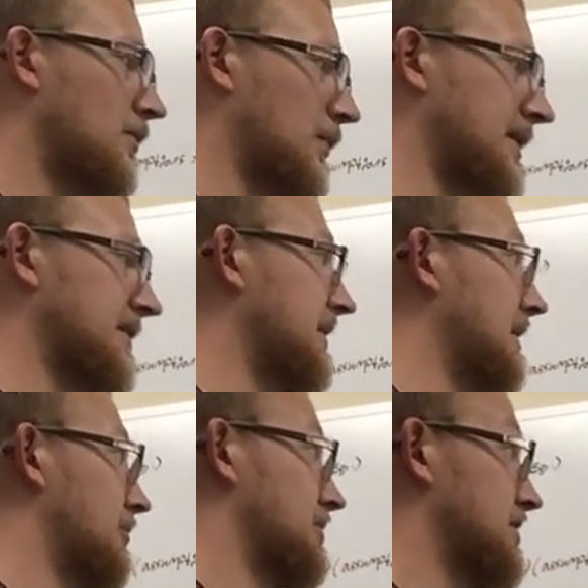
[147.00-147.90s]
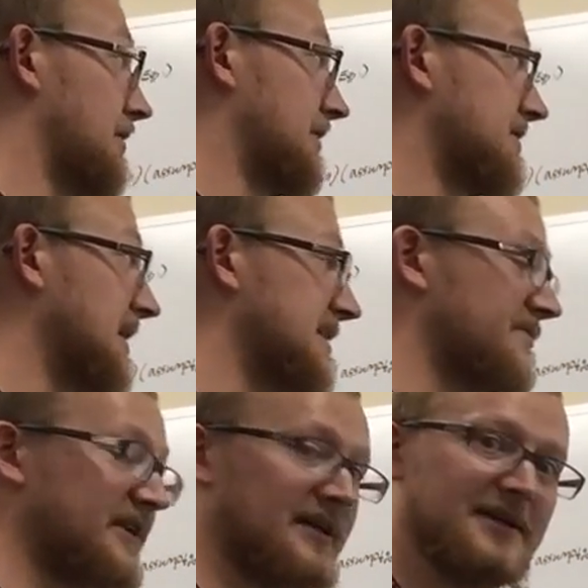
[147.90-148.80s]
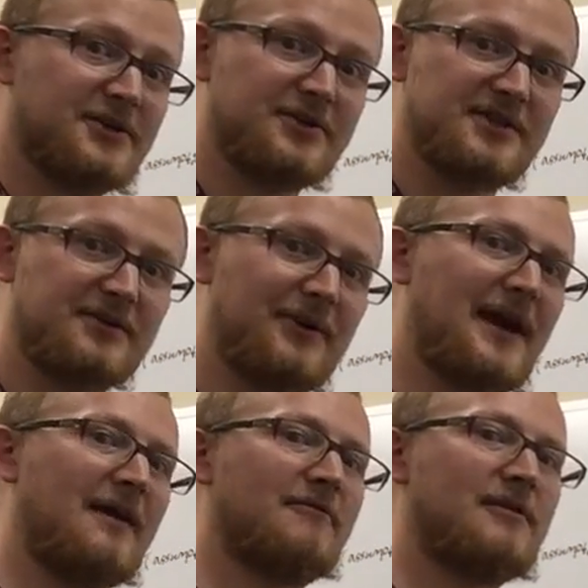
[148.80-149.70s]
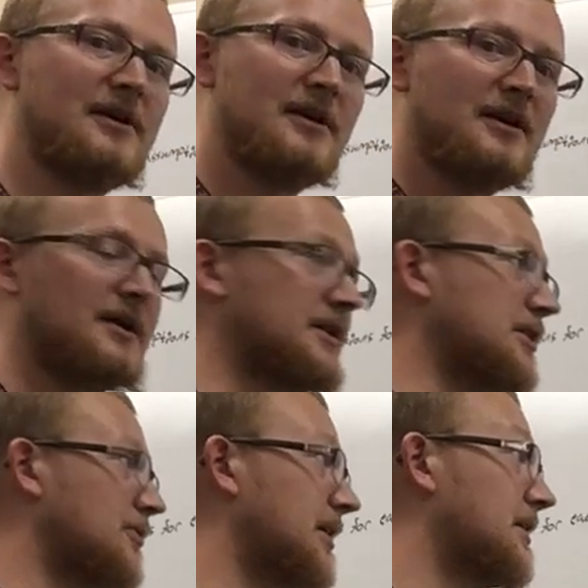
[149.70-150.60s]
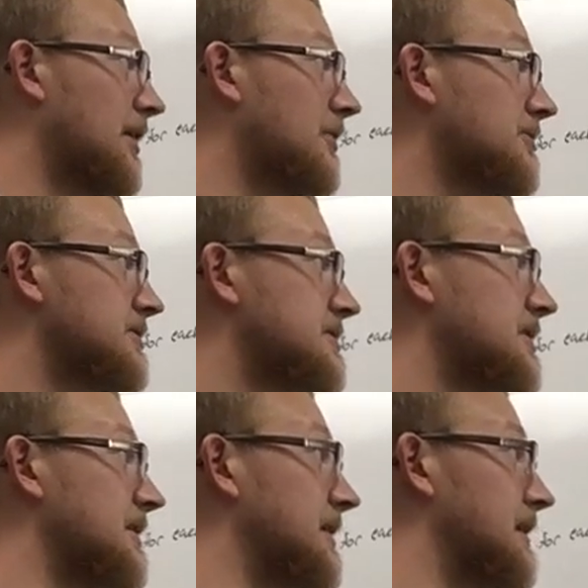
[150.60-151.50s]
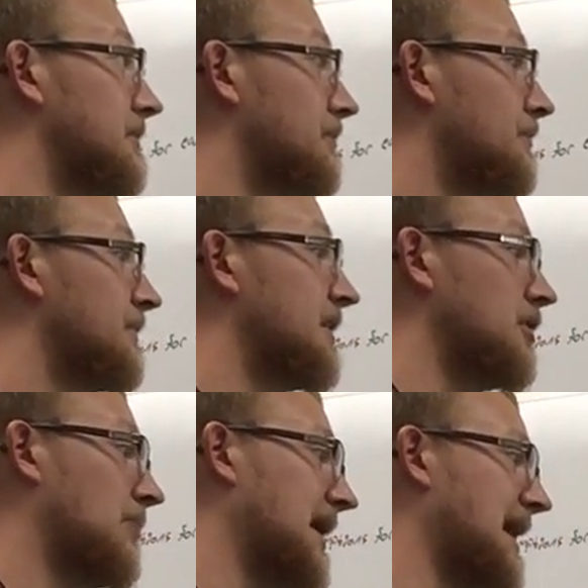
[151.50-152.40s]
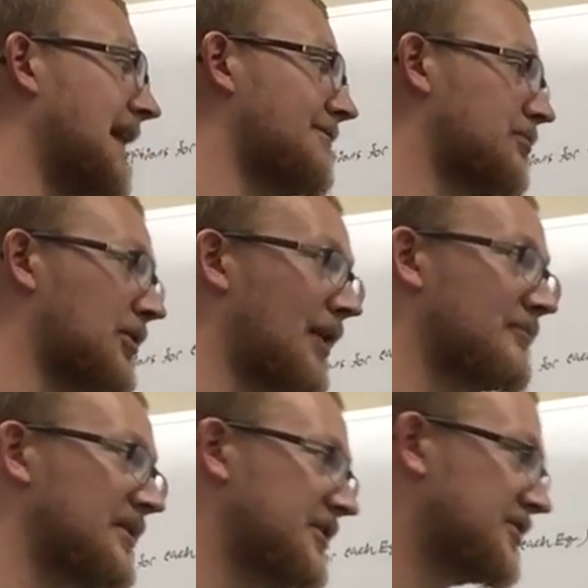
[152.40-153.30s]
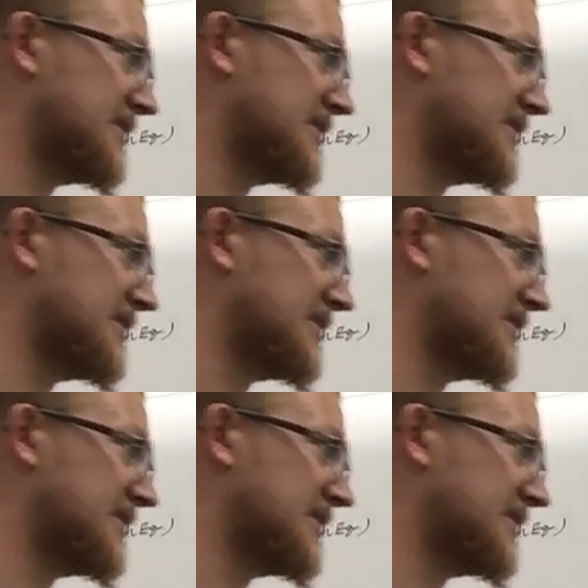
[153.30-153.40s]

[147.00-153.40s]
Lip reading: when the timer was started. So that's the initial. So we have two unknowns. You might have a problem that